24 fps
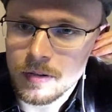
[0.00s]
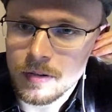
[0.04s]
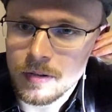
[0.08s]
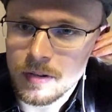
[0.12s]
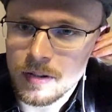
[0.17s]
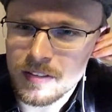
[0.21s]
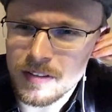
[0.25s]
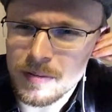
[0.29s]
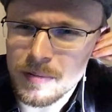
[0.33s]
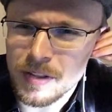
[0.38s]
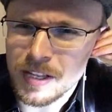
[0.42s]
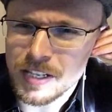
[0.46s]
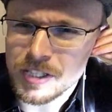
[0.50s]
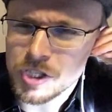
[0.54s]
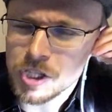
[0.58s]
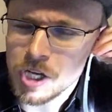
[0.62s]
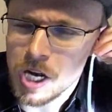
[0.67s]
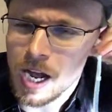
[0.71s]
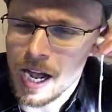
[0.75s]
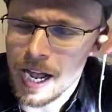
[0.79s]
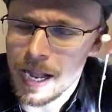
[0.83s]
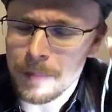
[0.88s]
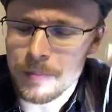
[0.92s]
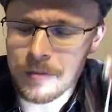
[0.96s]
It's kind of like
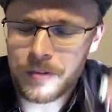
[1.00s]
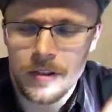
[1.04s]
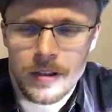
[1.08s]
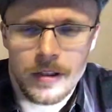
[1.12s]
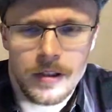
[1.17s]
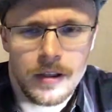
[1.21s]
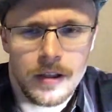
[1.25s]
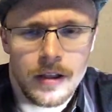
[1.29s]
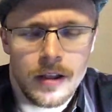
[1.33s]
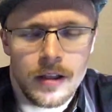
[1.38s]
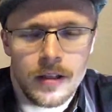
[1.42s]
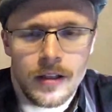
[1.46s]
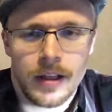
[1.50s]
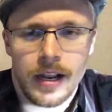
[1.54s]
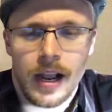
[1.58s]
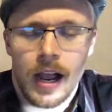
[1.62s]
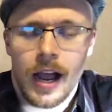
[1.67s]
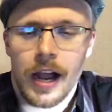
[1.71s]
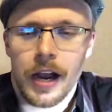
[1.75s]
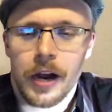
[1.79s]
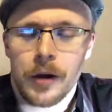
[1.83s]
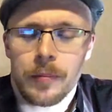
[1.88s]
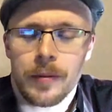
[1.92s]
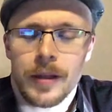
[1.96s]
chimes, like
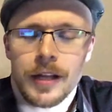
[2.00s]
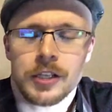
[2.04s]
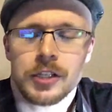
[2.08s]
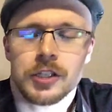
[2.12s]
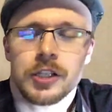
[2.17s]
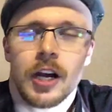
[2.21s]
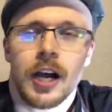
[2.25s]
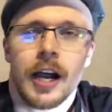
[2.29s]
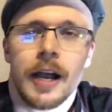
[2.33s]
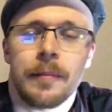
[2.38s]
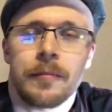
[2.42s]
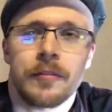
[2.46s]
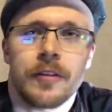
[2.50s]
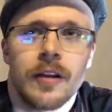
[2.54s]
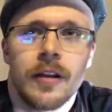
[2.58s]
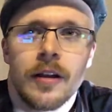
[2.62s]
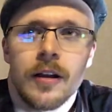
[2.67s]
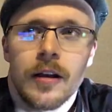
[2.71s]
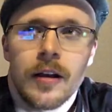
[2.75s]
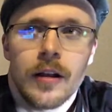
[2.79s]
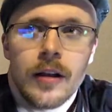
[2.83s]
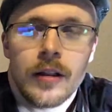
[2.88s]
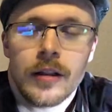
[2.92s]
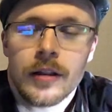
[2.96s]
higher pitch chimes.
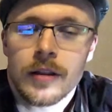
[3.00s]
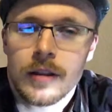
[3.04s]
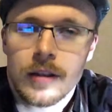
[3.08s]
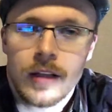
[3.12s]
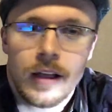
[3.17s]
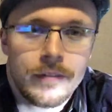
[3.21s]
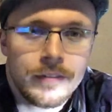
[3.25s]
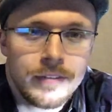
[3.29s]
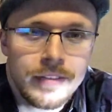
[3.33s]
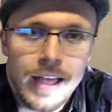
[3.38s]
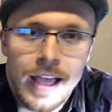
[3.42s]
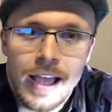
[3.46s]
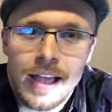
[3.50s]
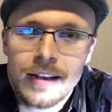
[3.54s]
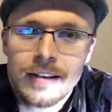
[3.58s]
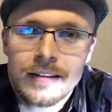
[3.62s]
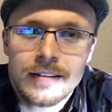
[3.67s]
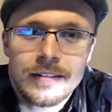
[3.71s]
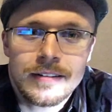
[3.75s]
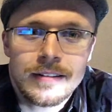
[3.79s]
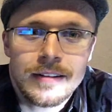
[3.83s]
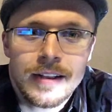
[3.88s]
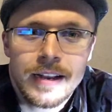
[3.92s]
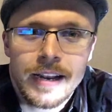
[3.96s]
Love that.
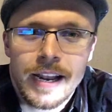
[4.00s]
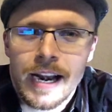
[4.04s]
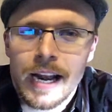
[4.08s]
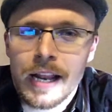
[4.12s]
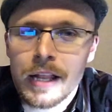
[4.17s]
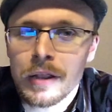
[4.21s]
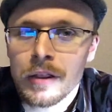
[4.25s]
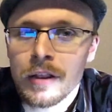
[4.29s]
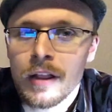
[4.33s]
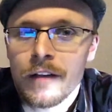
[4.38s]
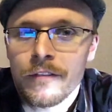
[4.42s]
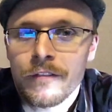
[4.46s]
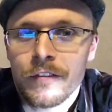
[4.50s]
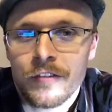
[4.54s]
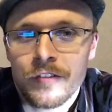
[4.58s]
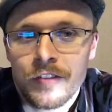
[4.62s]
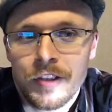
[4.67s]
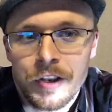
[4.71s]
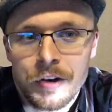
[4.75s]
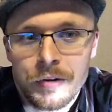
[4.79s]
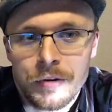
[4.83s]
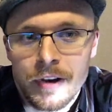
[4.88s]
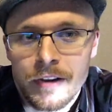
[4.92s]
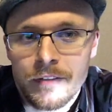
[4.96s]
Again, I love the
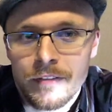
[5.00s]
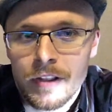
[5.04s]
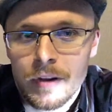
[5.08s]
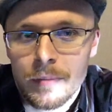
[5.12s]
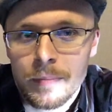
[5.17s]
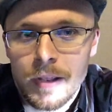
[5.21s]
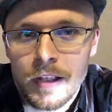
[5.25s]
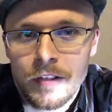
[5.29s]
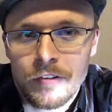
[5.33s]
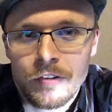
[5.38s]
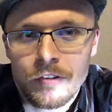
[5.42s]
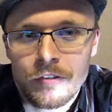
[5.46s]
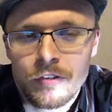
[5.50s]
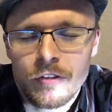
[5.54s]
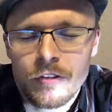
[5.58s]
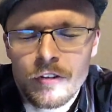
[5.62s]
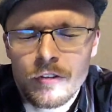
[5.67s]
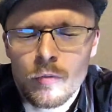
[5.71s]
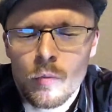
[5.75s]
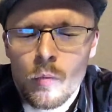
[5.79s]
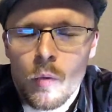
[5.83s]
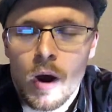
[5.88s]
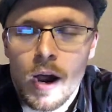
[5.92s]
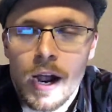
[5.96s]
scenery of their piece. It's just
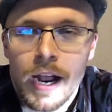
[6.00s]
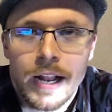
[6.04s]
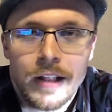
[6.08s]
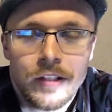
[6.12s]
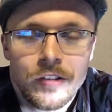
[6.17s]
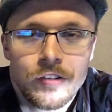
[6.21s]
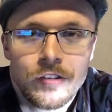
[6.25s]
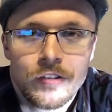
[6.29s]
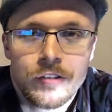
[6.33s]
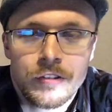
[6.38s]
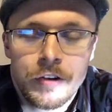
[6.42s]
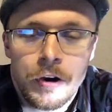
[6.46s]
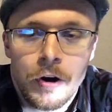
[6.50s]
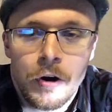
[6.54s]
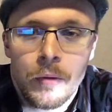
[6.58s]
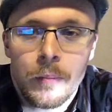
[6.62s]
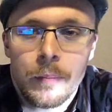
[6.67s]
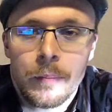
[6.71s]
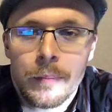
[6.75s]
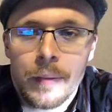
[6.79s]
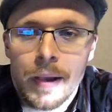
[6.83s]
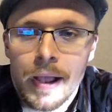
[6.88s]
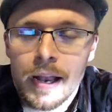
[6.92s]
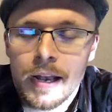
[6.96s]
a wide
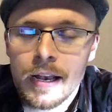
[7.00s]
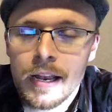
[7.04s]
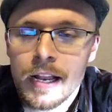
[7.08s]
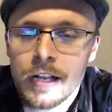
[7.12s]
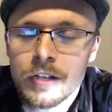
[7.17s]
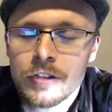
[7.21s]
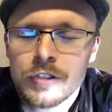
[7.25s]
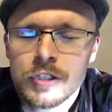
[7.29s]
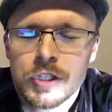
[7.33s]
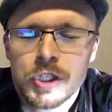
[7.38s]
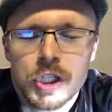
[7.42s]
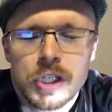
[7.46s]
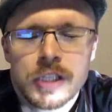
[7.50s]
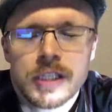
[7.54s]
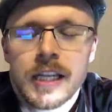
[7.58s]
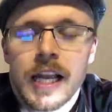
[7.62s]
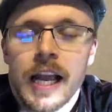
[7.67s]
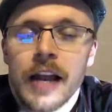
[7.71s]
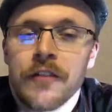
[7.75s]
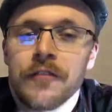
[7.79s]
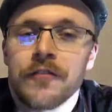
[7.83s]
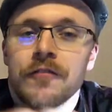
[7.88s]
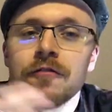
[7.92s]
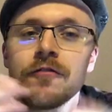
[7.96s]
scope, but it's just
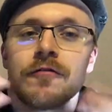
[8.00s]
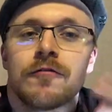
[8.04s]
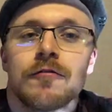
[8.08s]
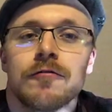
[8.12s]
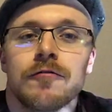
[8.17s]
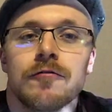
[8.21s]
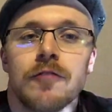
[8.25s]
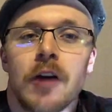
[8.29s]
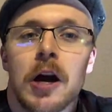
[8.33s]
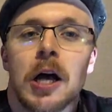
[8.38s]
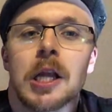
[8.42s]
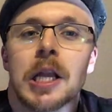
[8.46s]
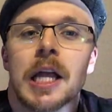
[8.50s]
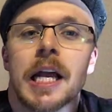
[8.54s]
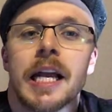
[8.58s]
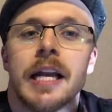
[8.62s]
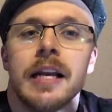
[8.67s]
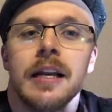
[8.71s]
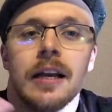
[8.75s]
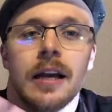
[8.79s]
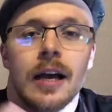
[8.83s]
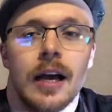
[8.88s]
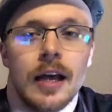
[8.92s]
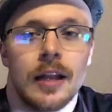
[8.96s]

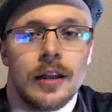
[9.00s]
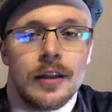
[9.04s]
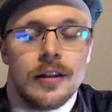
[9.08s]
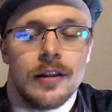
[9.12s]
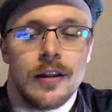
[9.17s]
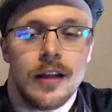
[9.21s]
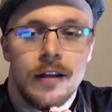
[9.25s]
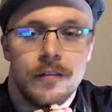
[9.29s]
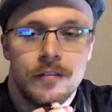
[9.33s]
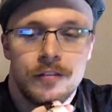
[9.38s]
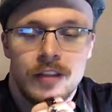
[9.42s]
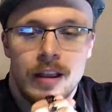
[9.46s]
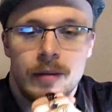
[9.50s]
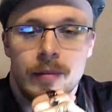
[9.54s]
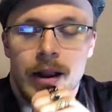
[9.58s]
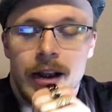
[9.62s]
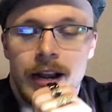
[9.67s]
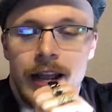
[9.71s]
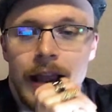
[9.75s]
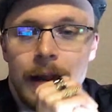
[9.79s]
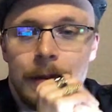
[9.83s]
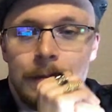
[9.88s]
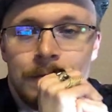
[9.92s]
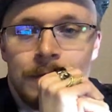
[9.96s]
enthralling. I love
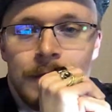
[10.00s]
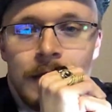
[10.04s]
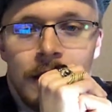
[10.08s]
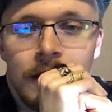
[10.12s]
Sirenia